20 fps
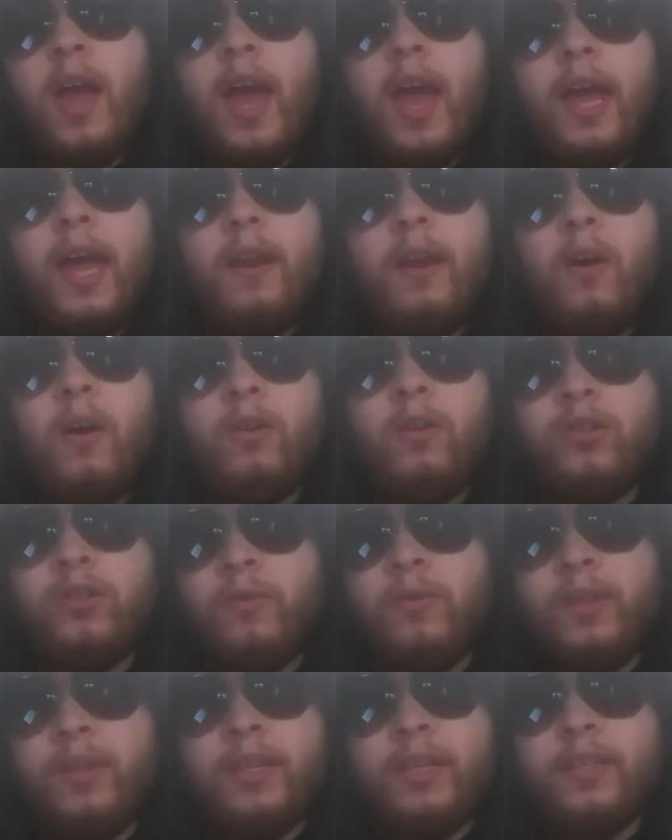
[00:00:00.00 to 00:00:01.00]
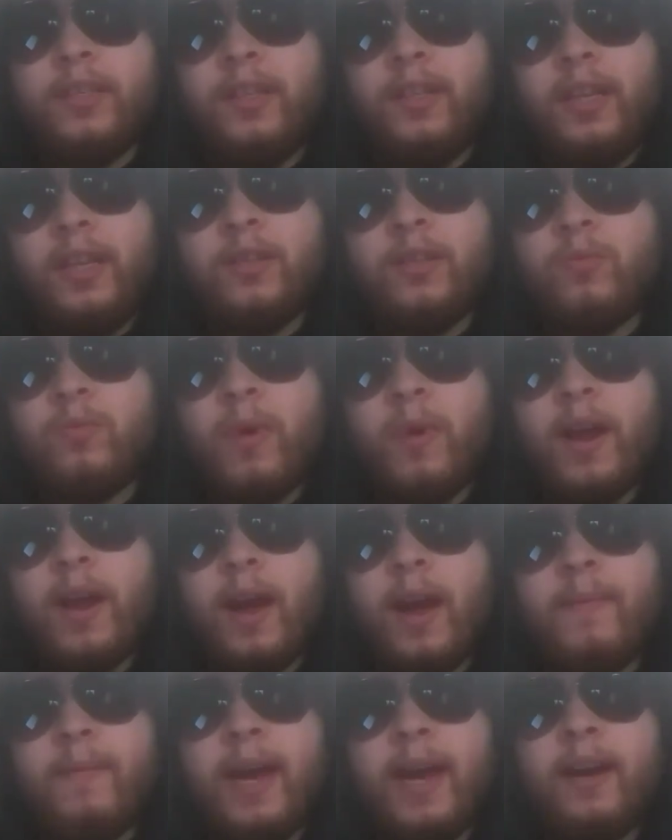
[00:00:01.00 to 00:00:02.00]
And also in this list,
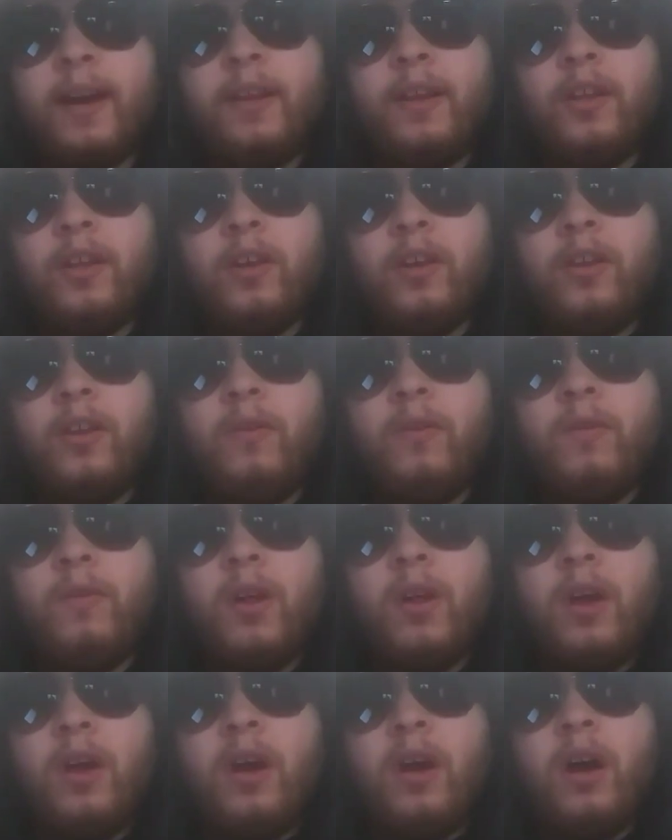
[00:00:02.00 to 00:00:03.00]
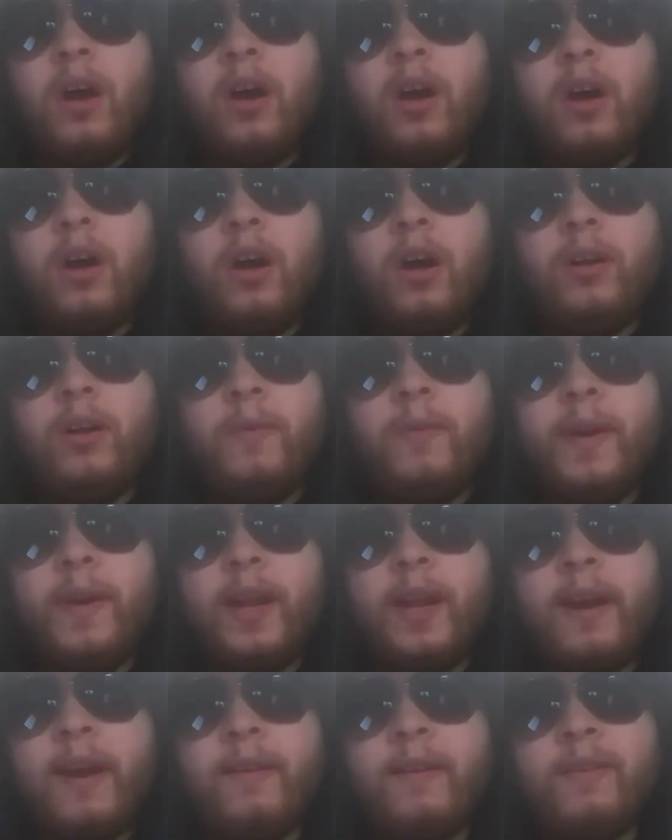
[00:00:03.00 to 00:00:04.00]
right, I'm not going to include
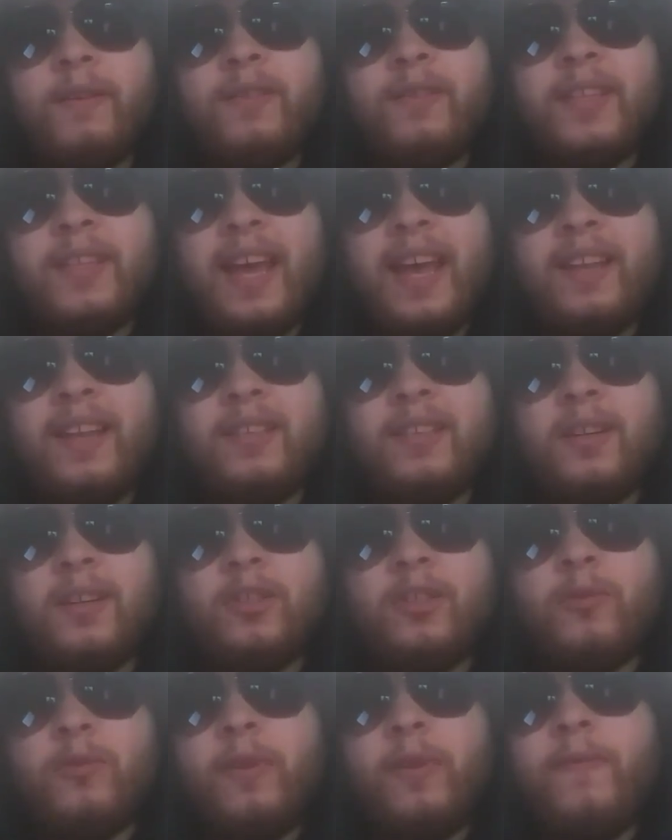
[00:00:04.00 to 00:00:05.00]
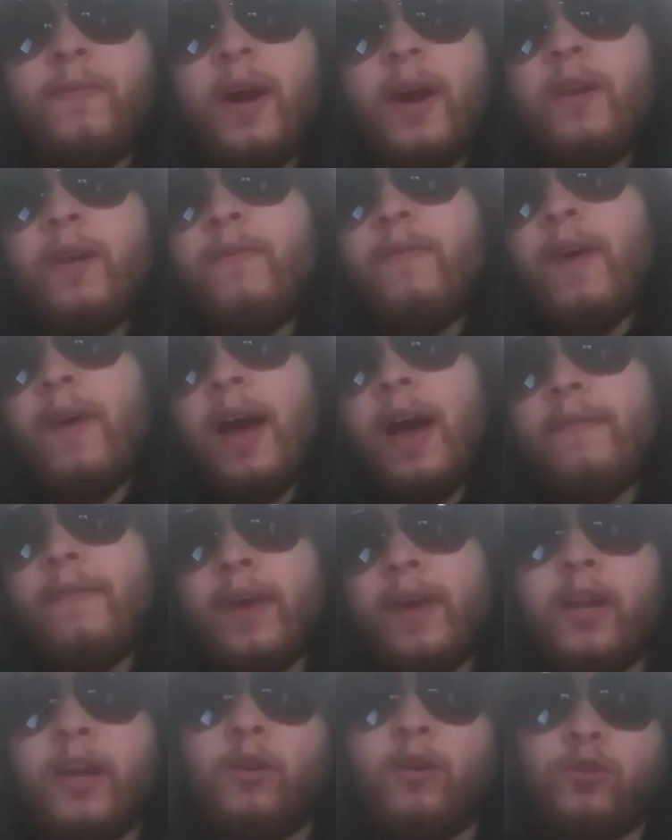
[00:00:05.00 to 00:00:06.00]
underrated characters that is on Street Fighter
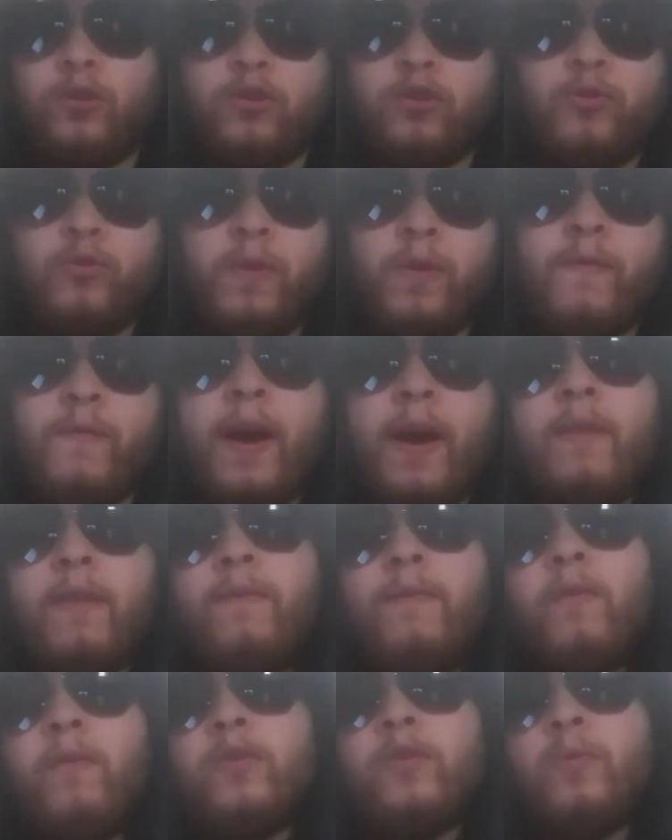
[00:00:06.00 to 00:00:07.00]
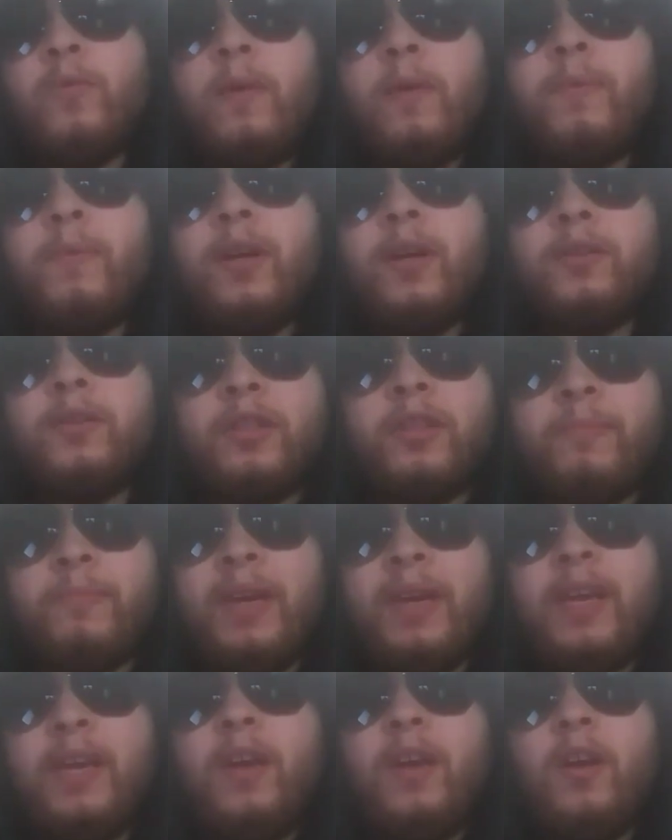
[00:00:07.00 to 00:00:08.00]
5 and also Street Fighter 4 as well, because to
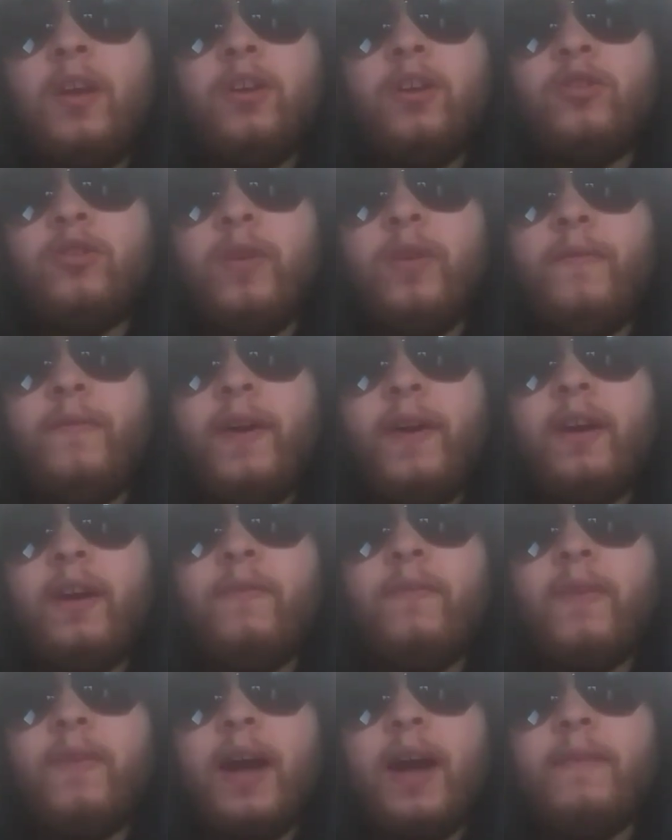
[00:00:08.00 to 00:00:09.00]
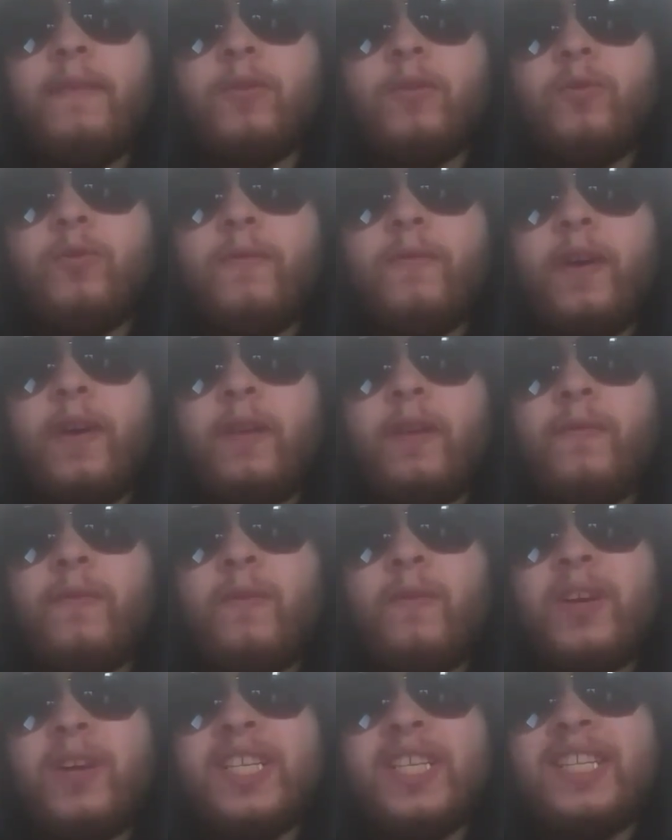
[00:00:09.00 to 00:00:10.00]
me Street Fighter 5 and Street Fighter
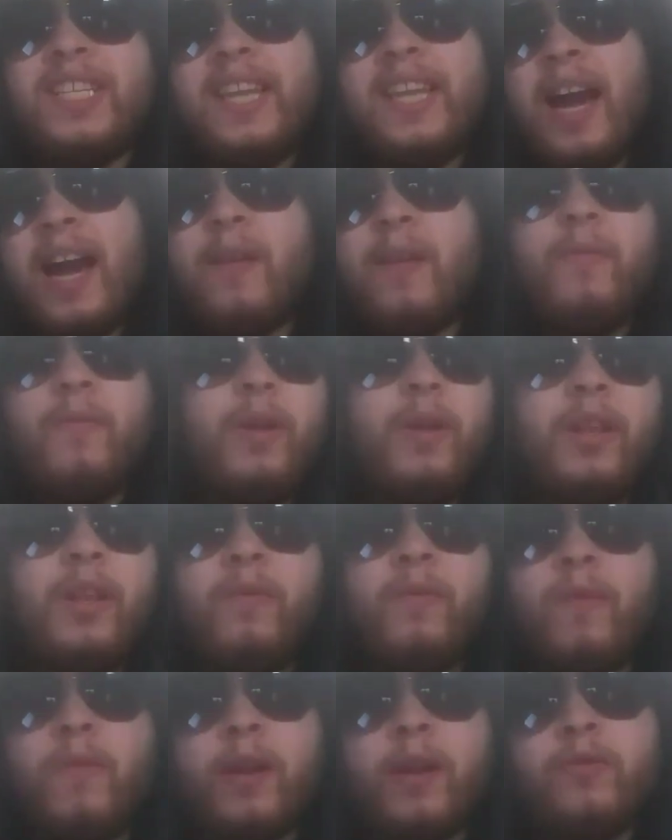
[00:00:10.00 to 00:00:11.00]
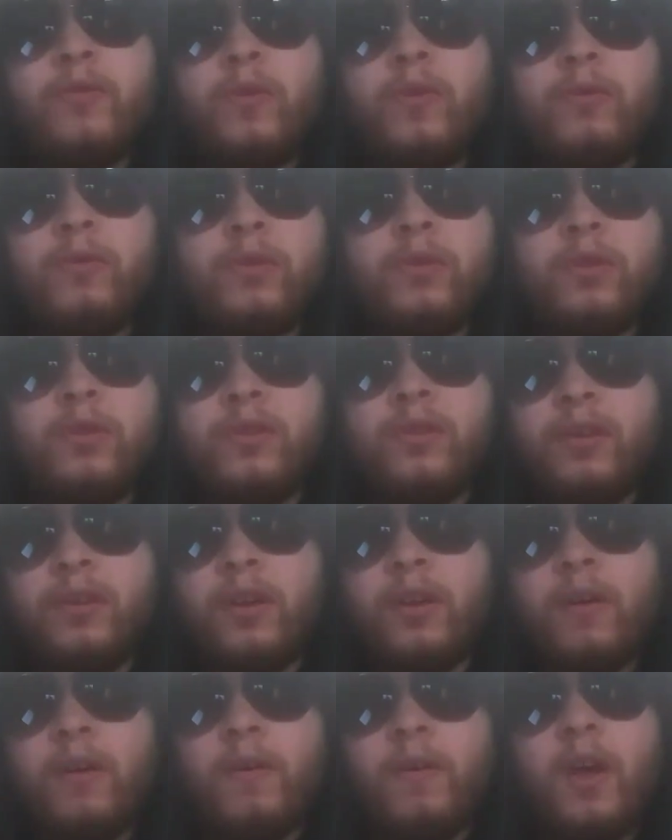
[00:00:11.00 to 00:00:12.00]
4 is not really retros,
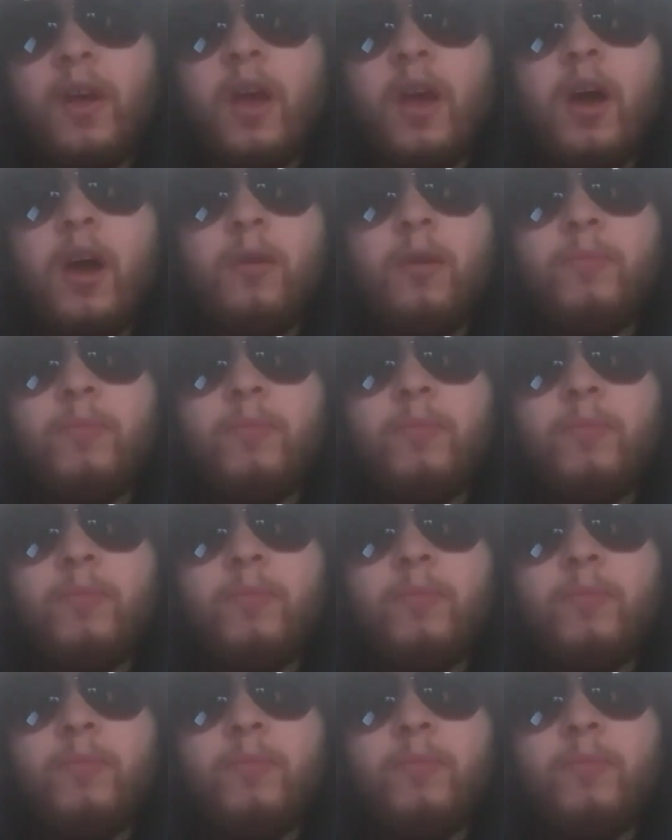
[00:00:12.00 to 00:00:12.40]
you know.